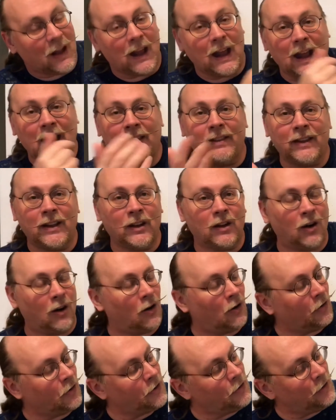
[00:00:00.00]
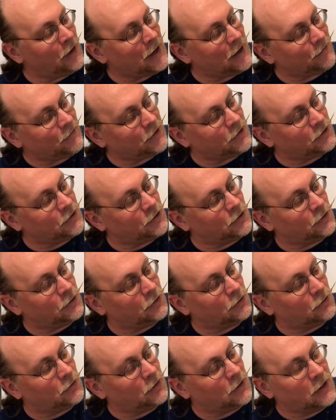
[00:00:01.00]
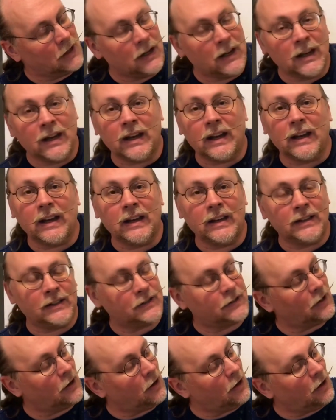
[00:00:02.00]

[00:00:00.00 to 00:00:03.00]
And then all you have to do is